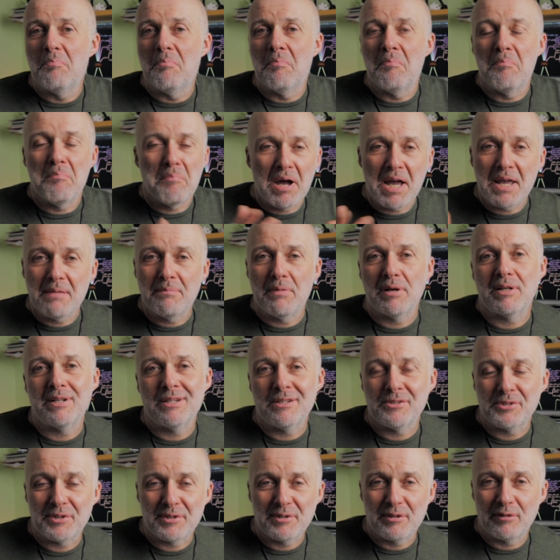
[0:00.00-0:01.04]
my
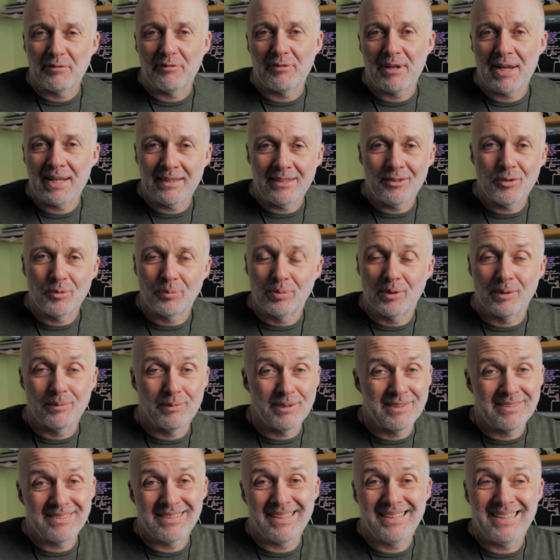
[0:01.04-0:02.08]
money's on the fact that you'll
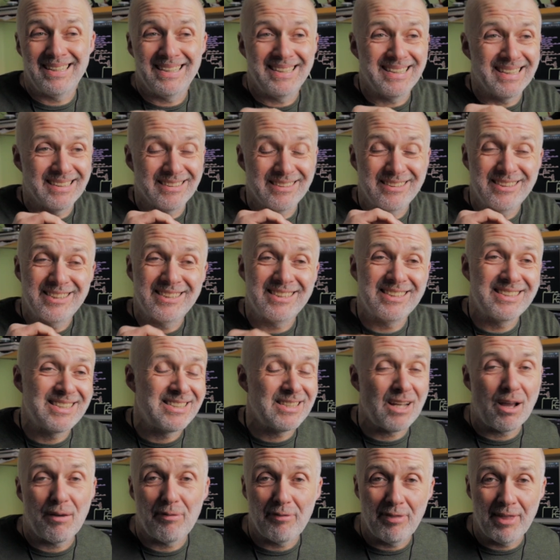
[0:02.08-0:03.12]
probably say, yeah,
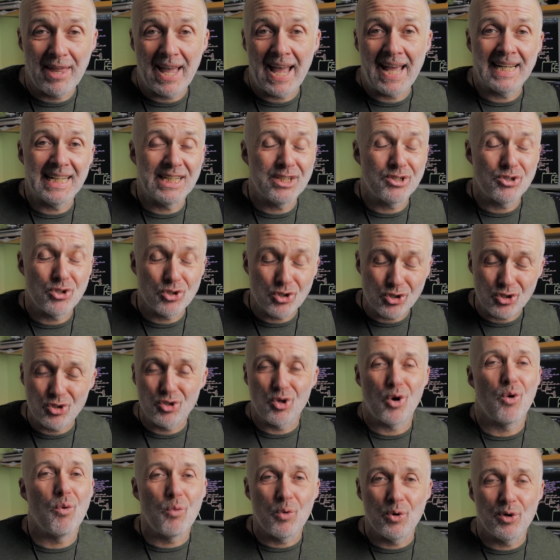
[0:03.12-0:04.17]
stuff that, it's just
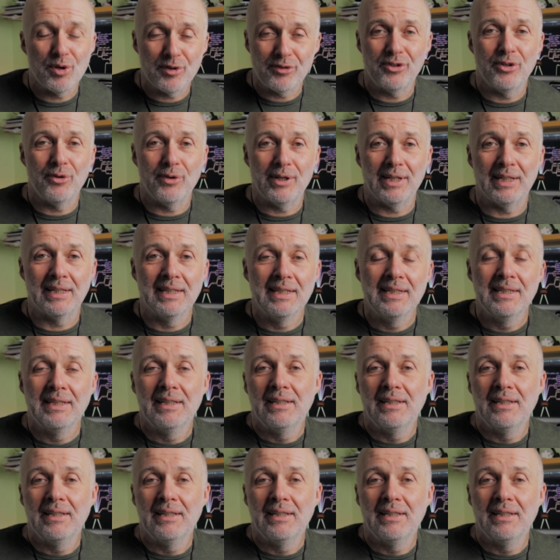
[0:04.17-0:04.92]
not worth doing.